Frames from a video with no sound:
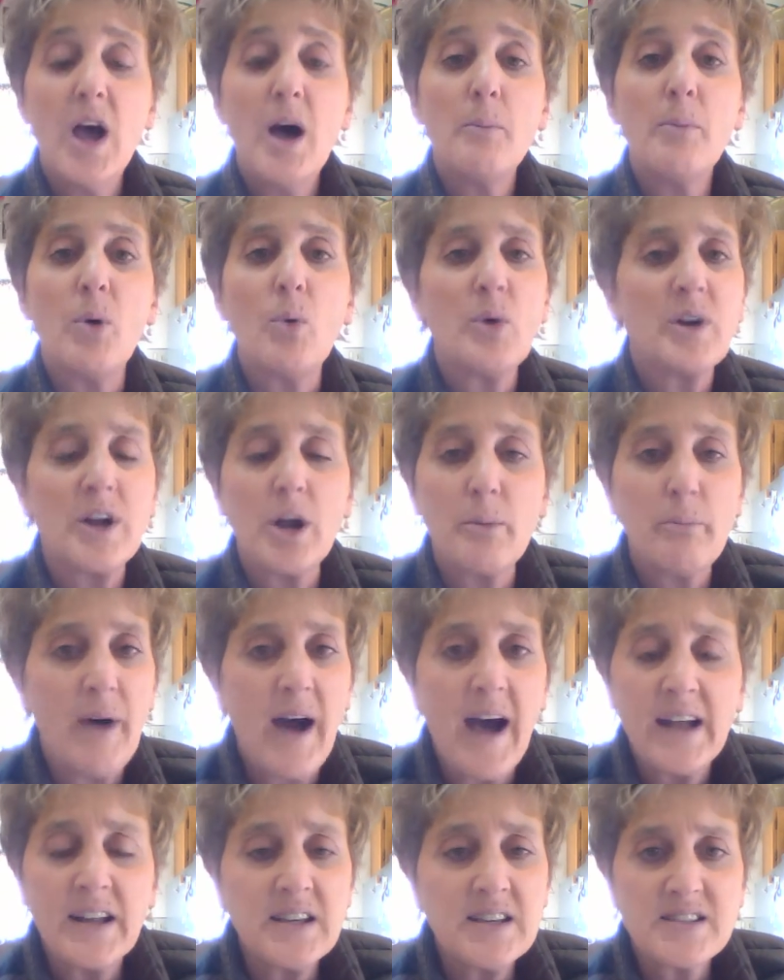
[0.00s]
But when our
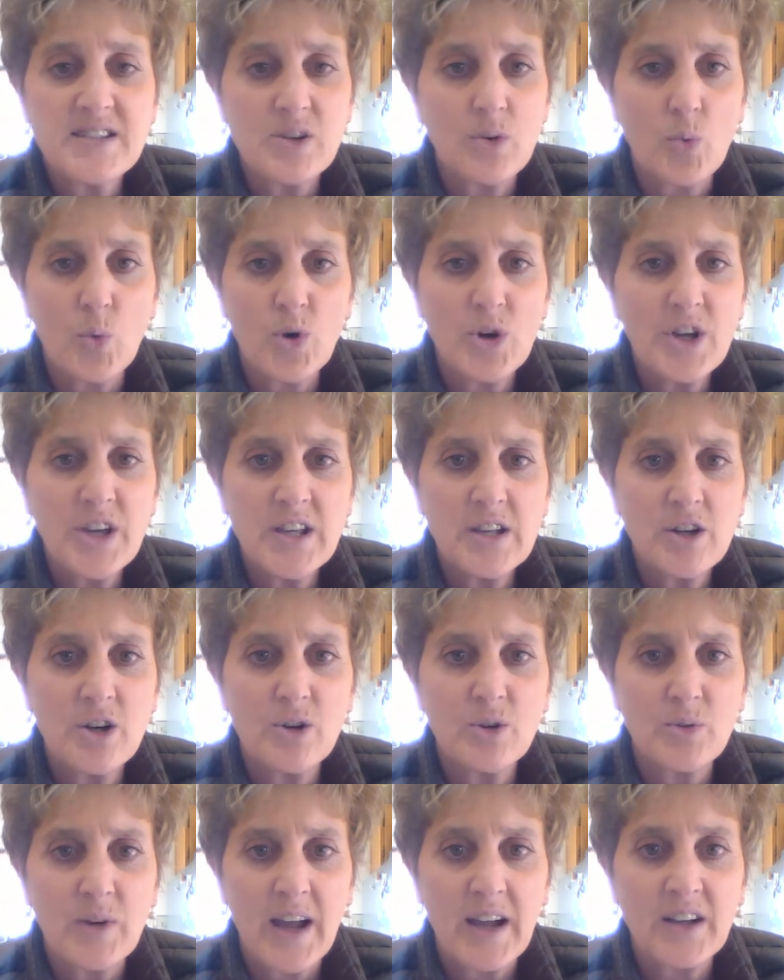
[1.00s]
body isn't working
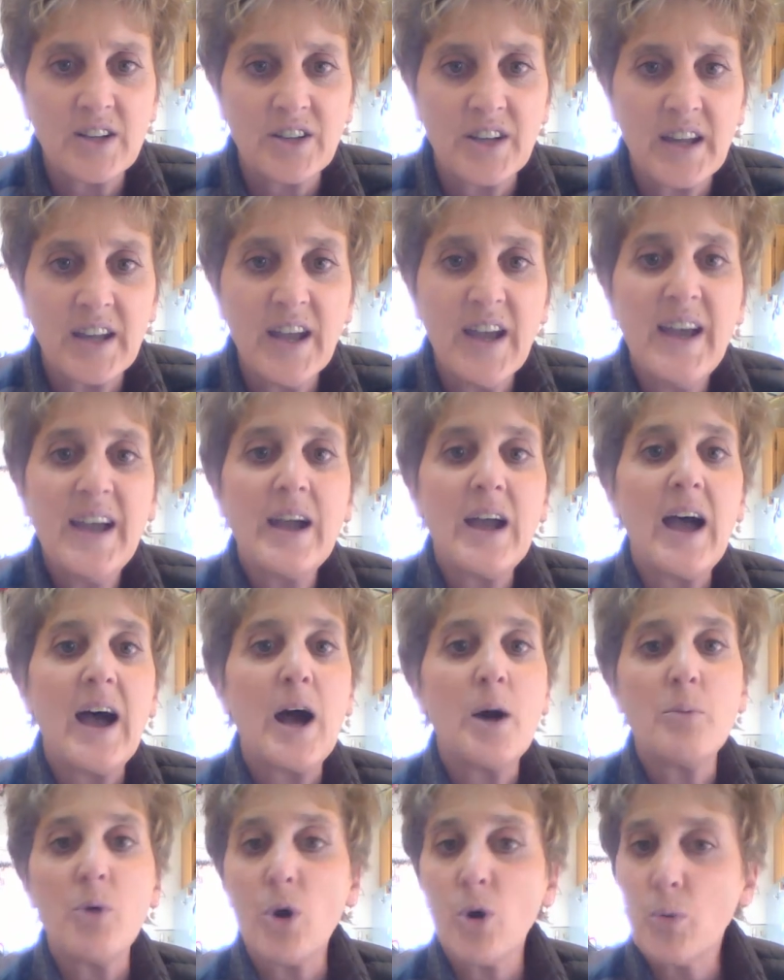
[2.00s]
correctly,
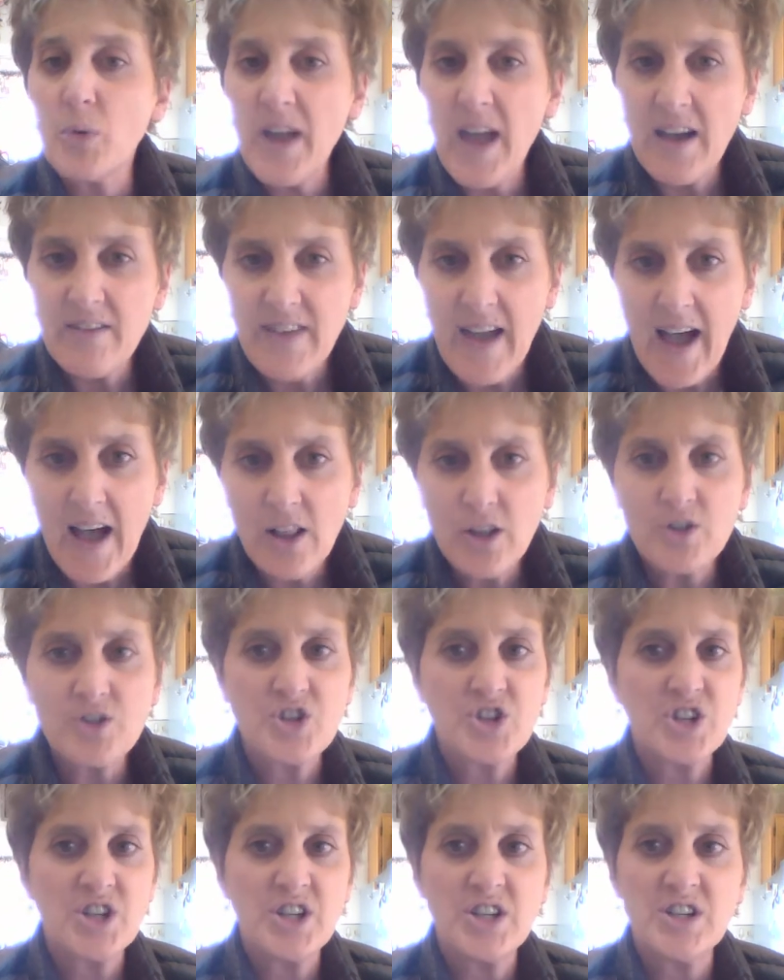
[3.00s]
or we have
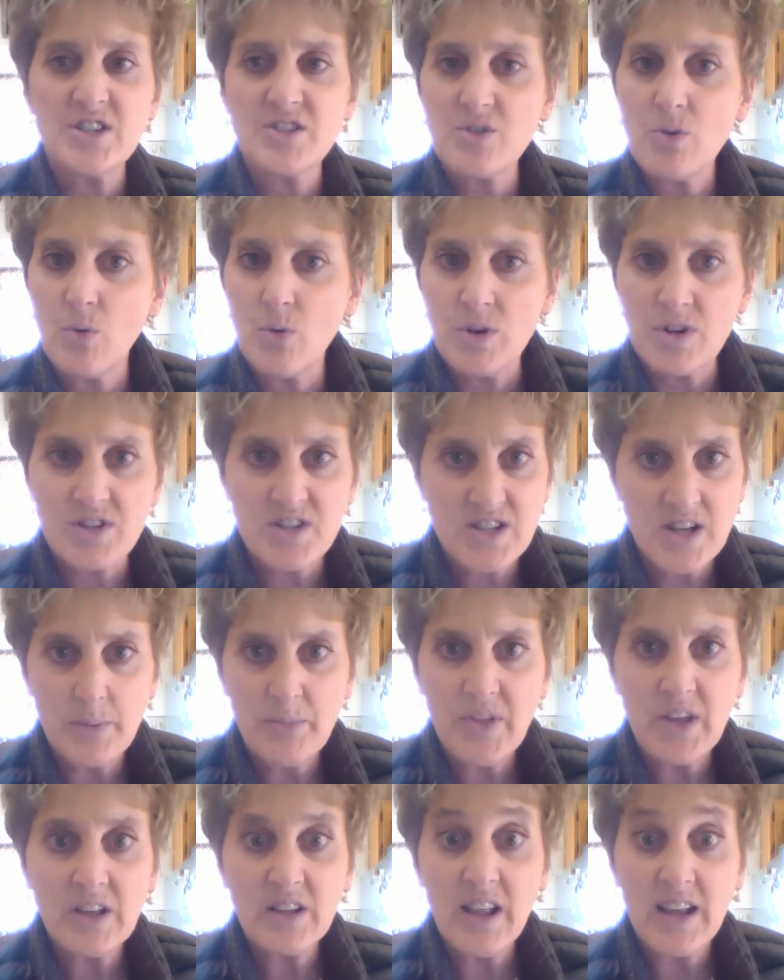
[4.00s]
allergies or
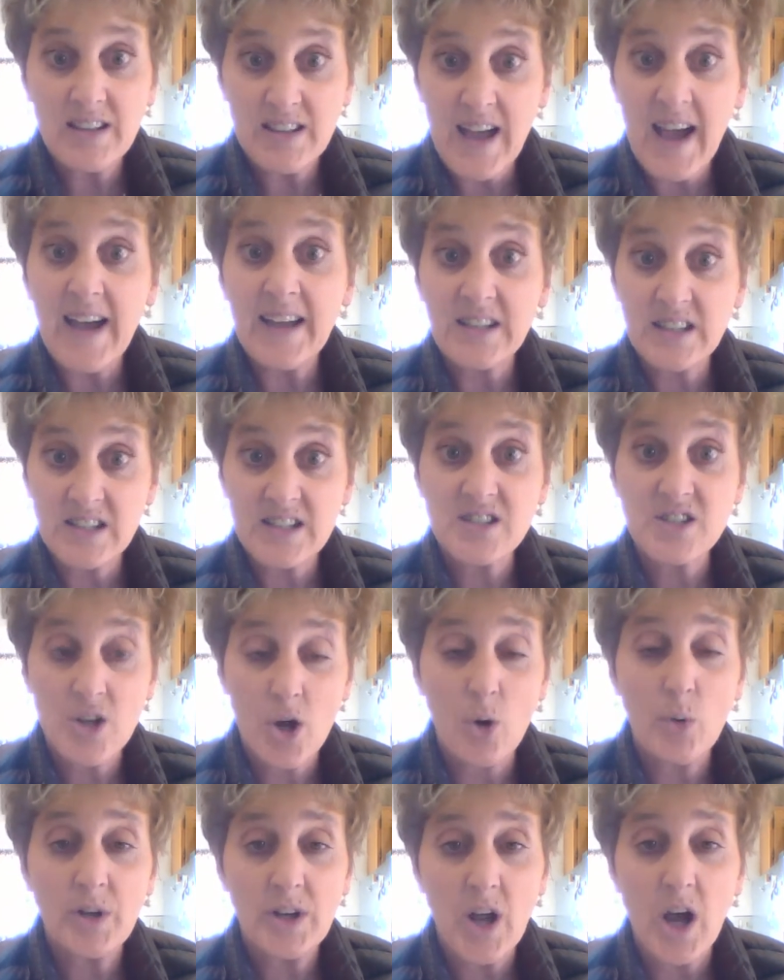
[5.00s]
something like that that's
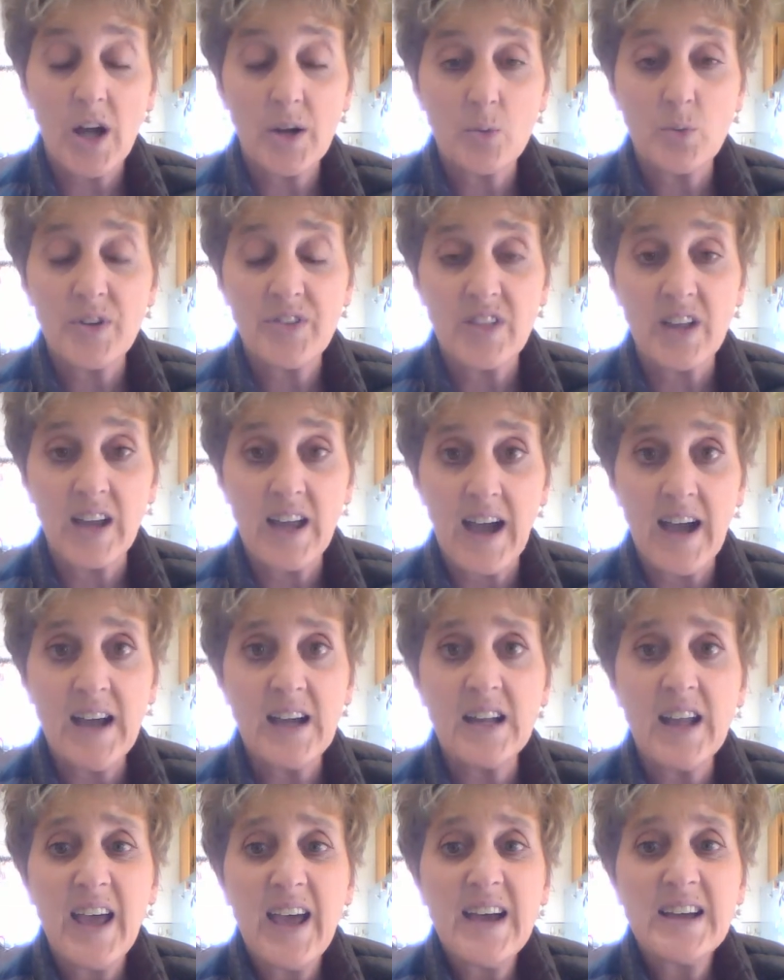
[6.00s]
going on with the
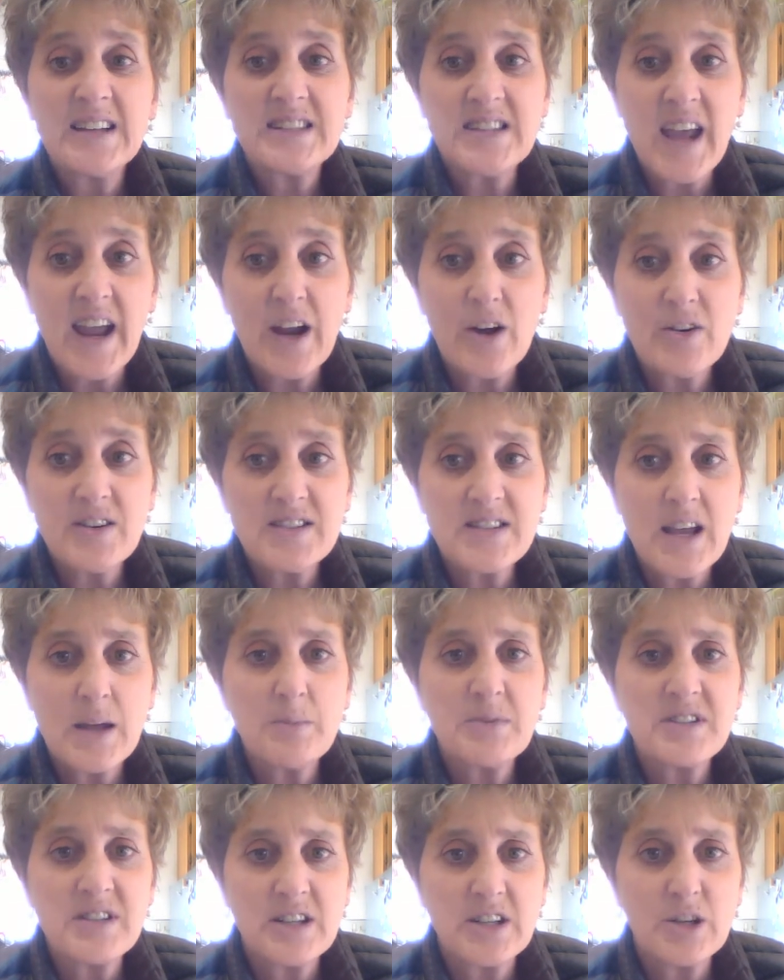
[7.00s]
gut,
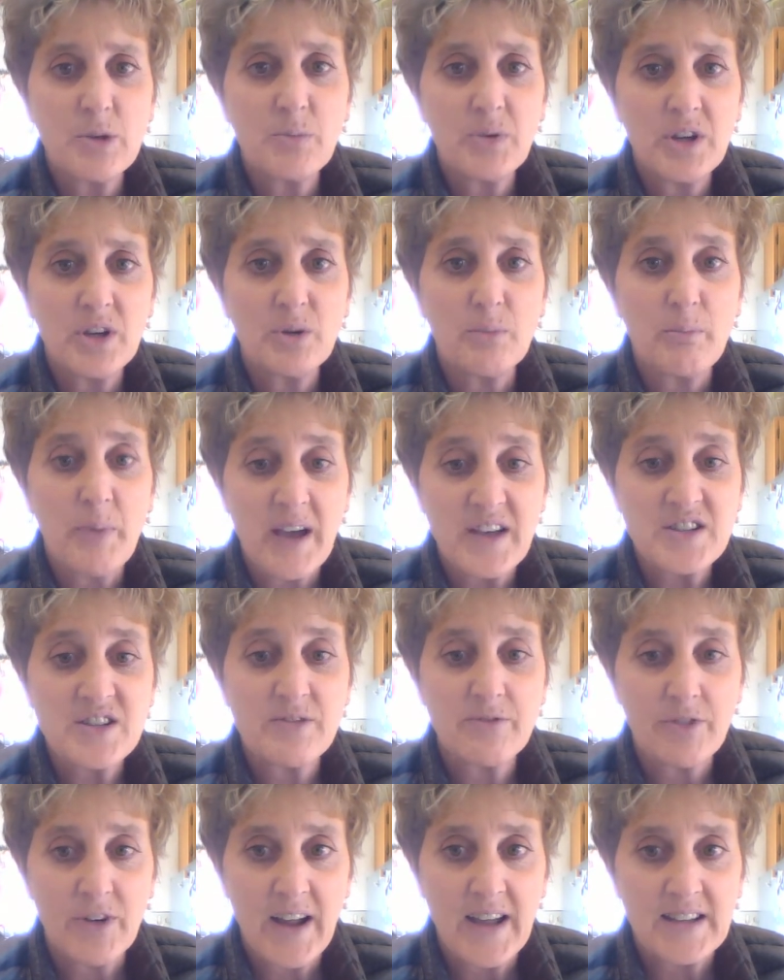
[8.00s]
TerraZyme is going to be your best
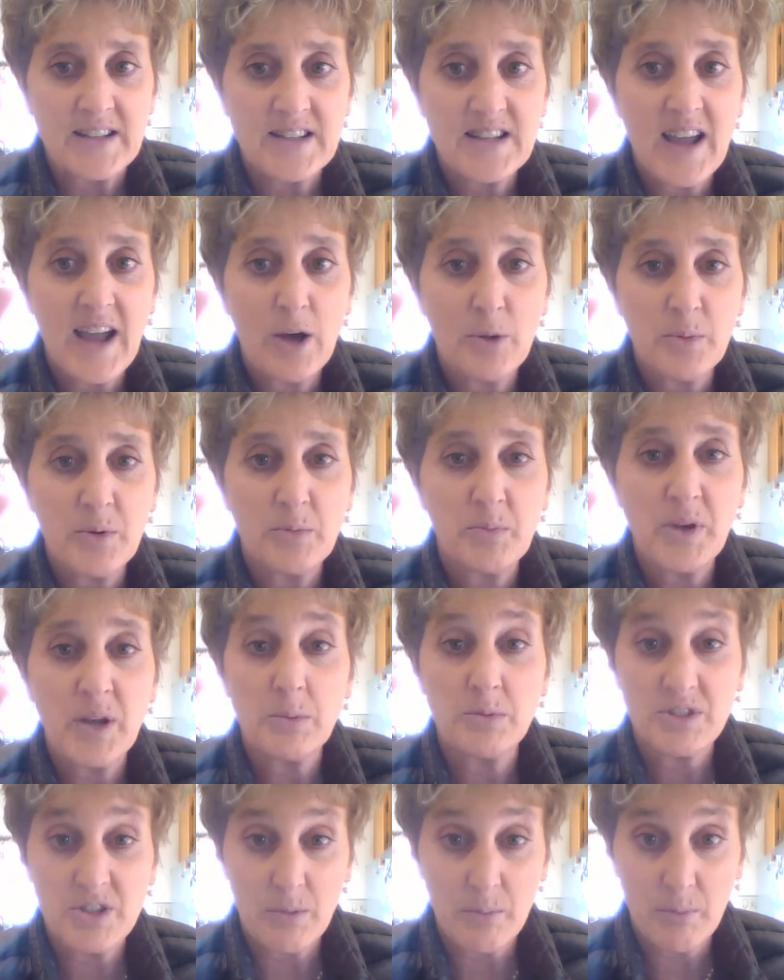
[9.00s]
friend to help you be
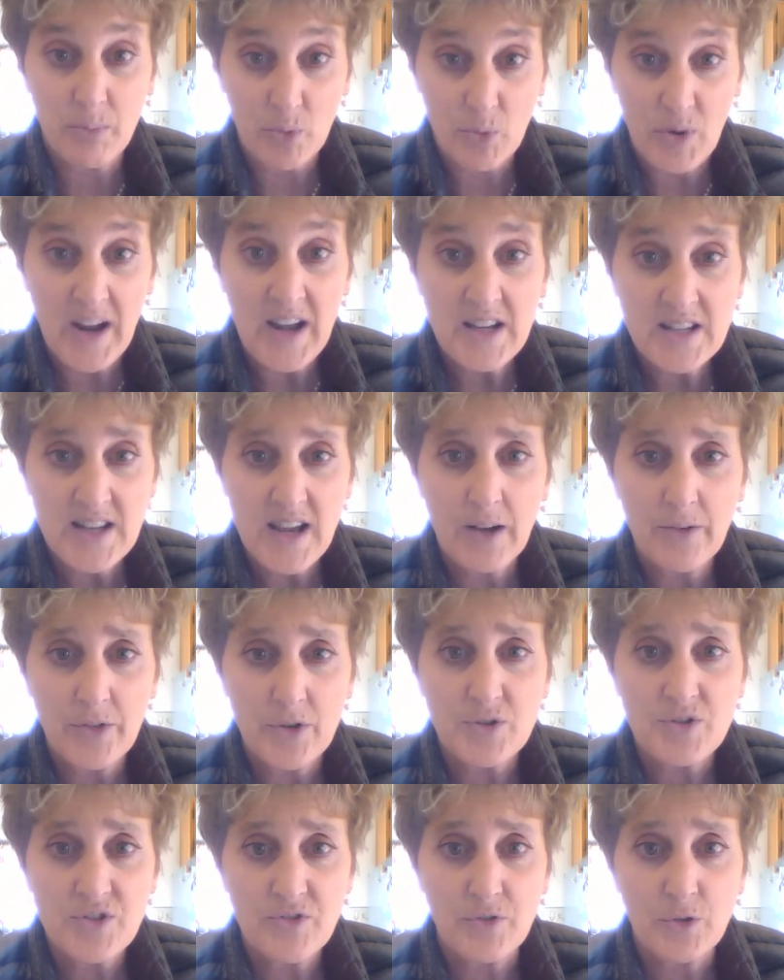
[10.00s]
able to break down
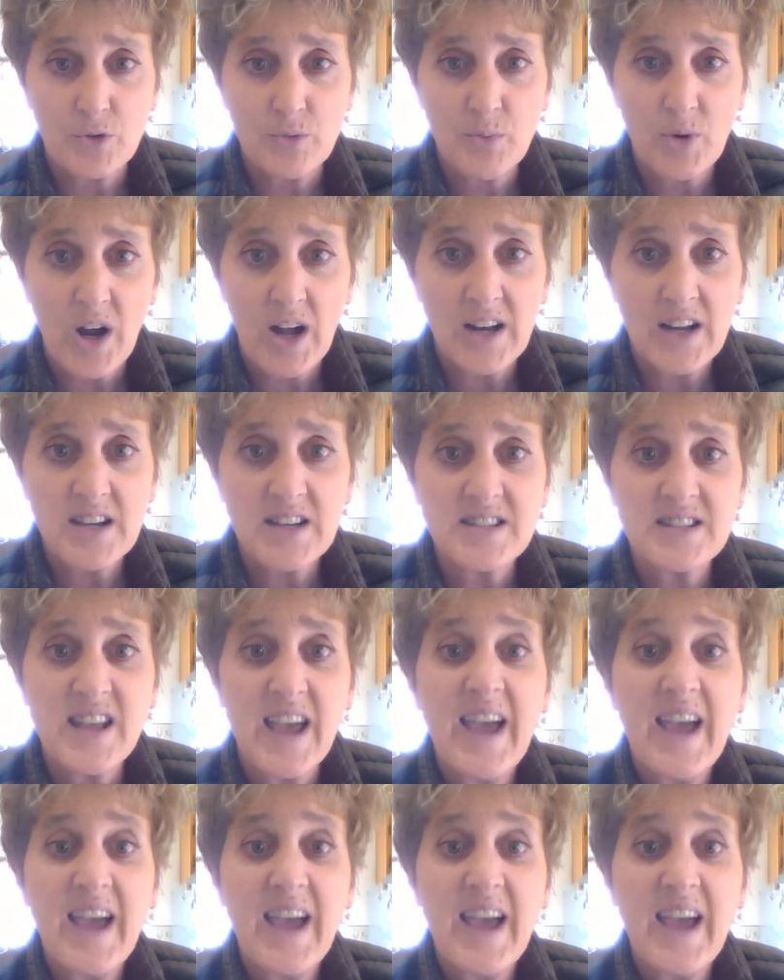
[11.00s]
those food products